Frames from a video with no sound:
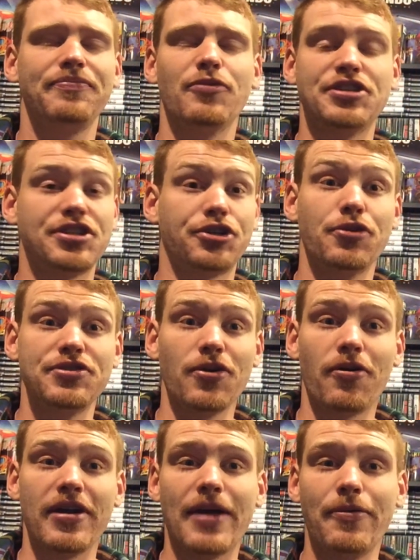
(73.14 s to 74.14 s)
which is a true
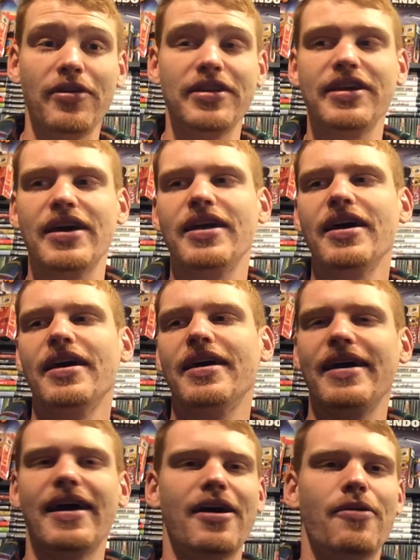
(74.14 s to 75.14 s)
story, I really did.
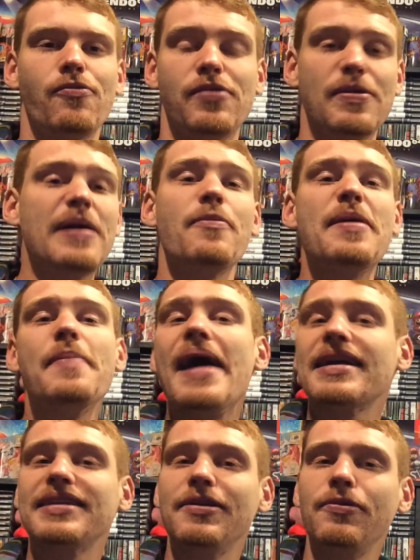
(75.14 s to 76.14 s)
We went
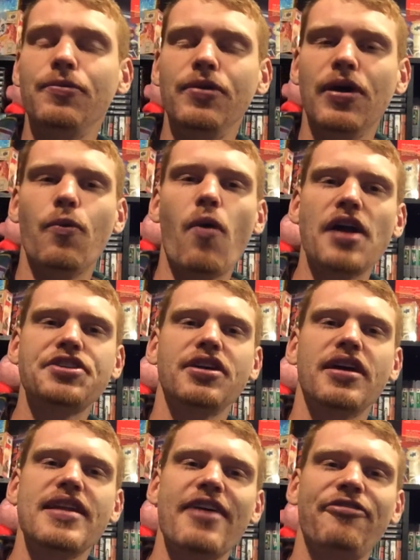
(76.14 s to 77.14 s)
back and watched
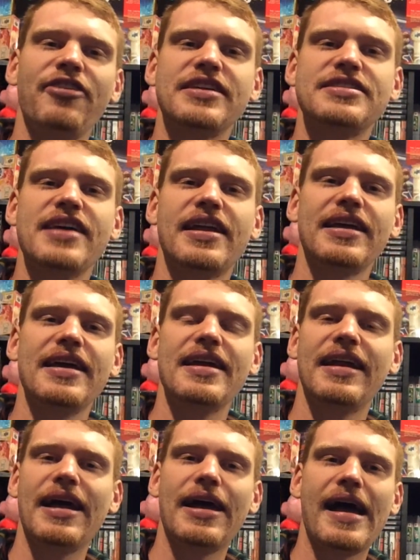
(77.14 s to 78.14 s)
it on Netflix yet
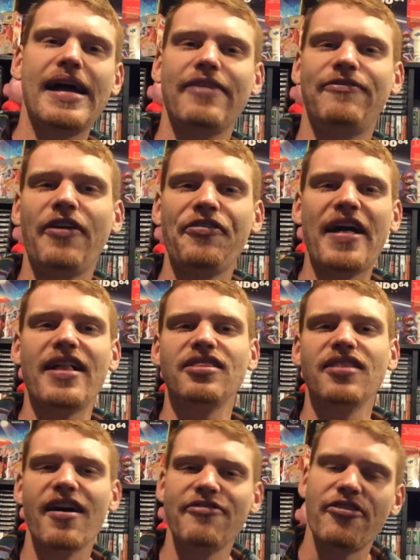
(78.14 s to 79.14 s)
again, and I felt
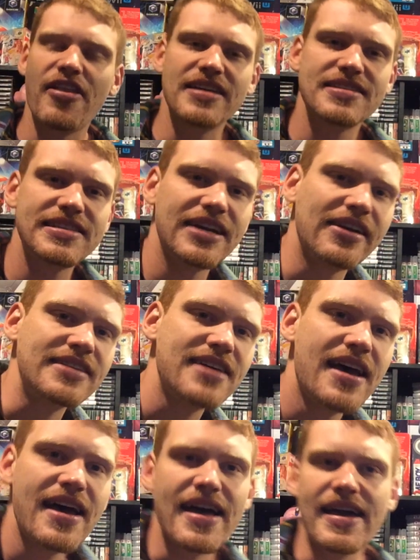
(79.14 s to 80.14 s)
that love for that series.
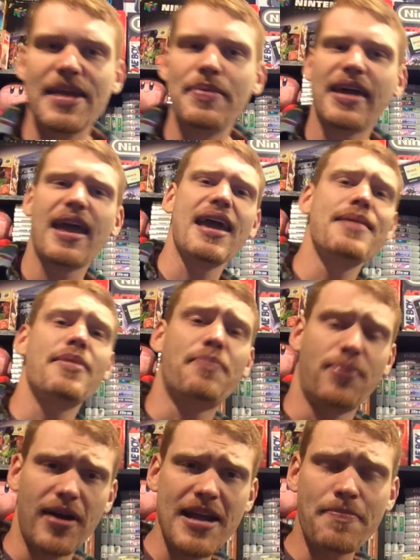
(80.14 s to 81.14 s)
And it became a
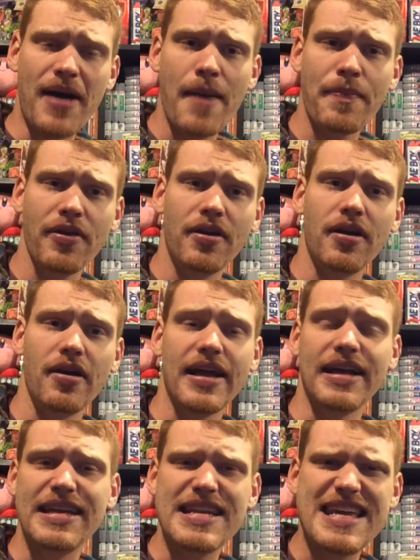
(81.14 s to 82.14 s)
pretty popular,
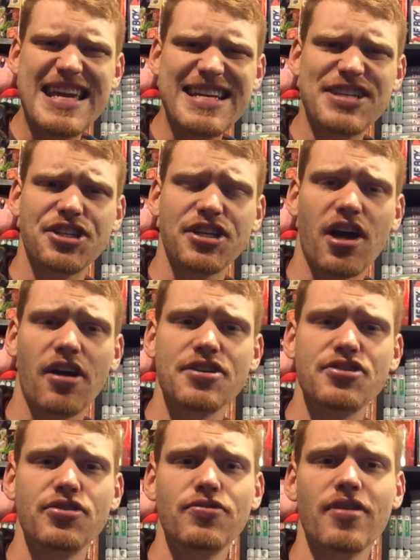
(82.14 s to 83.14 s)
like, niche
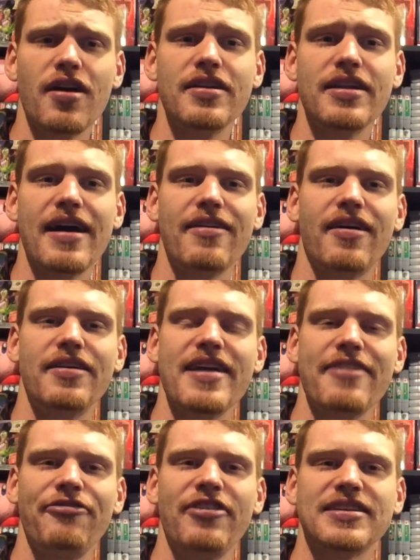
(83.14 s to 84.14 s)
cartoon on
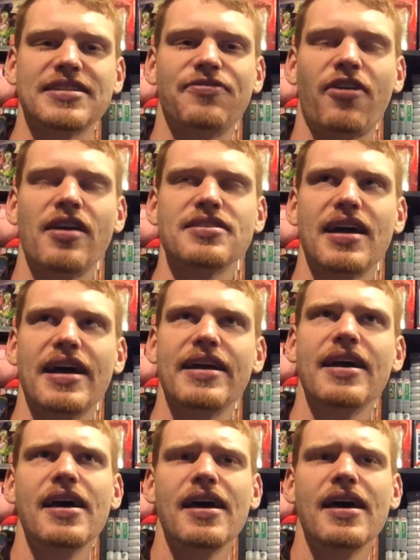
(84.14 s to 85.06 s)
Netflix, as far as I